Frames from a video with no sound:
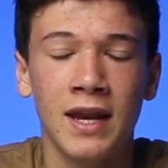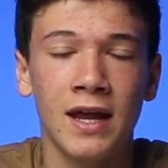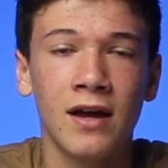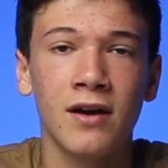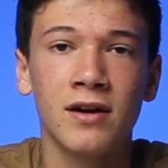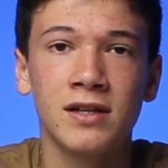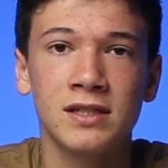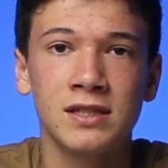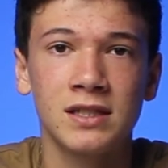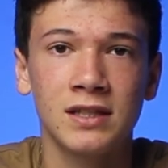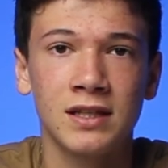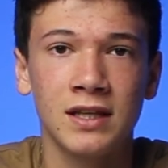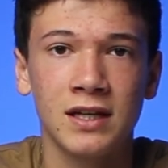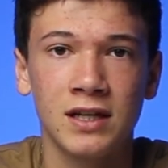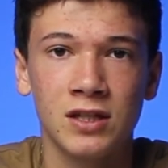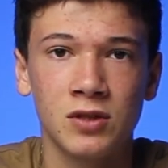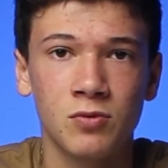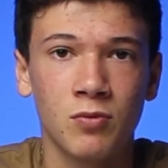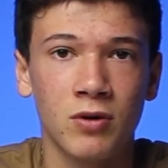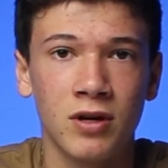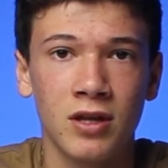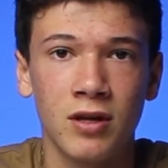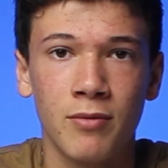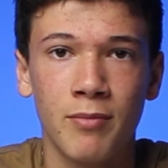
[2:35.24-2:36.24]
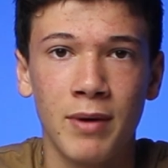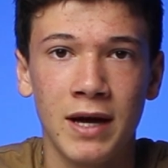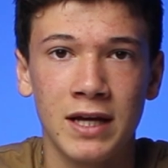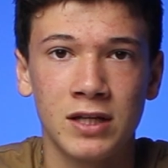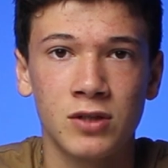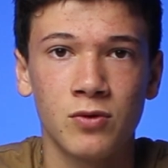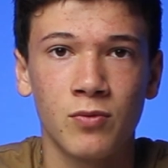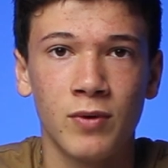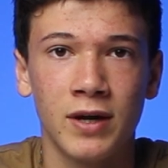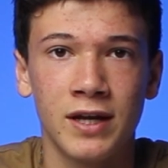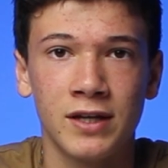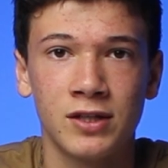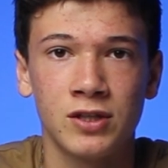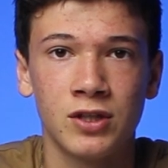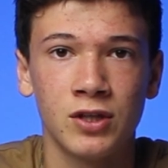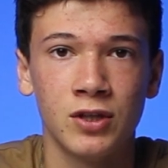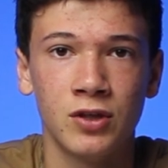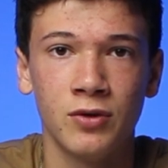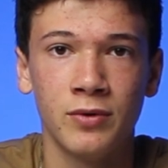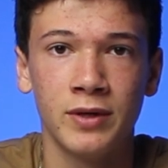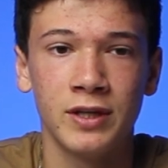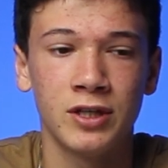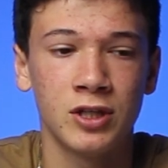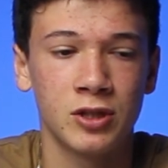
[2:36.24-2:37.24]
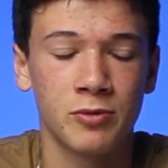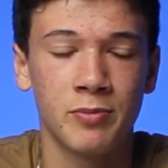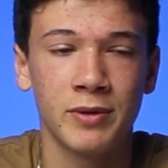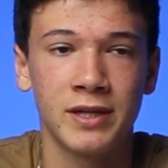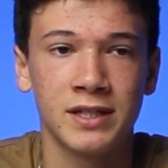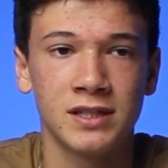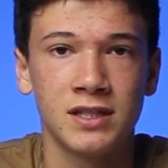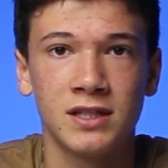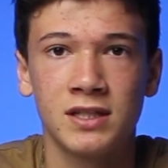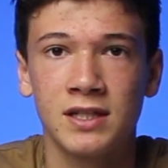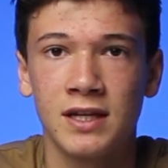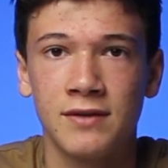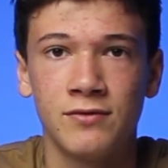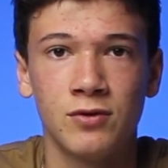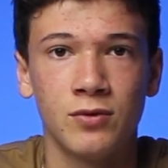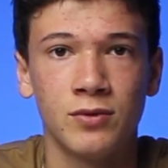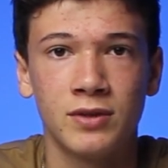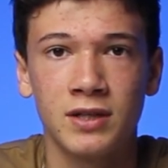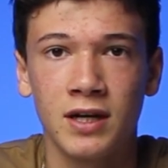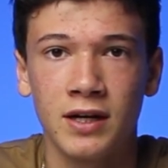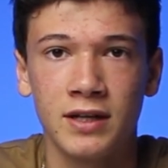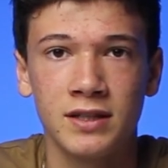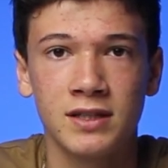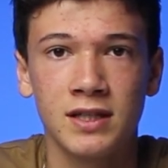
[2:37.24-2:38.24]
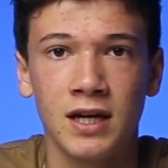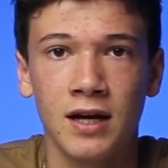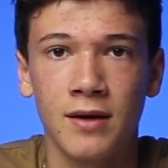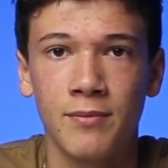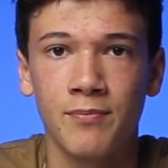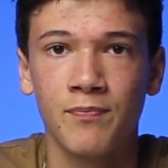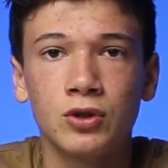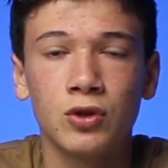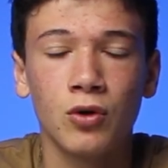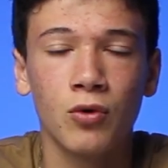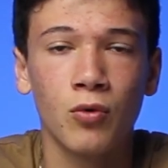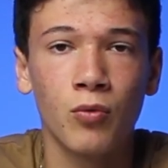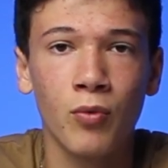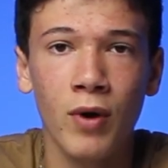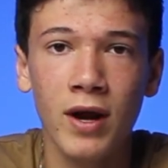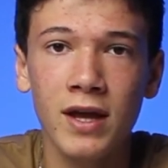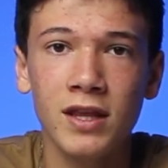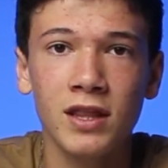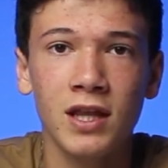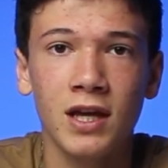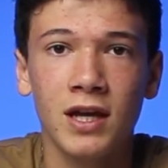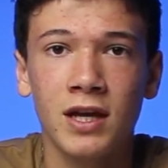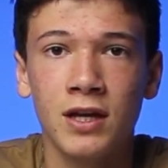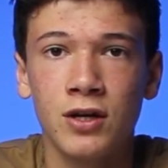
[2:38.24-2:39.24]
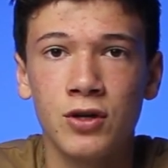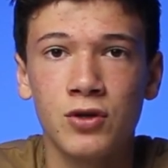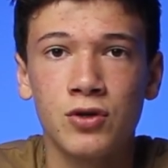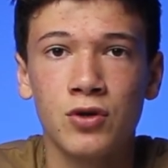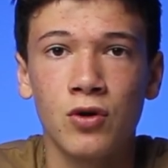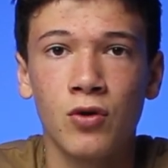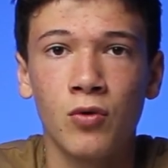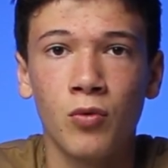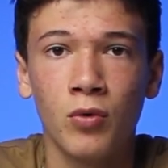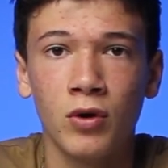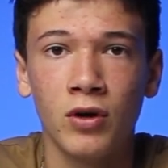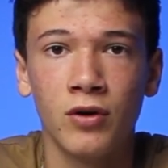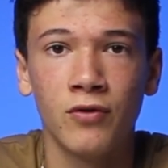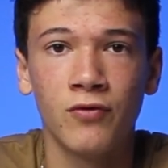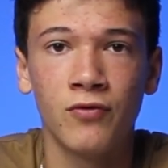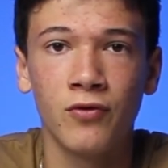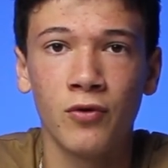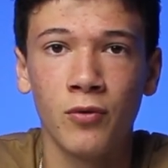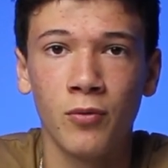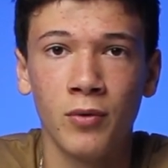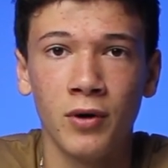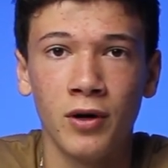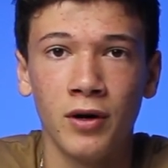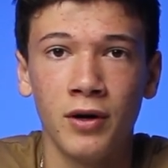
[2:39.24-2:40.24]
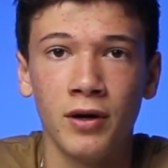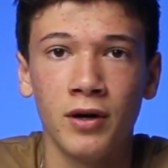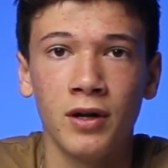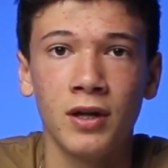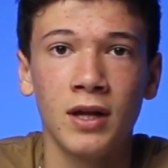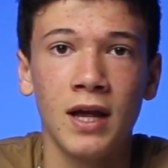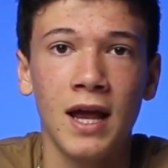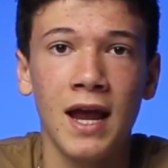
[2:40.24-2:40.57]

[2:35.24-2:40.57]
I honestly think it's one of the best ways to do it, just because it saves you a ton of time. So write the intro word for word.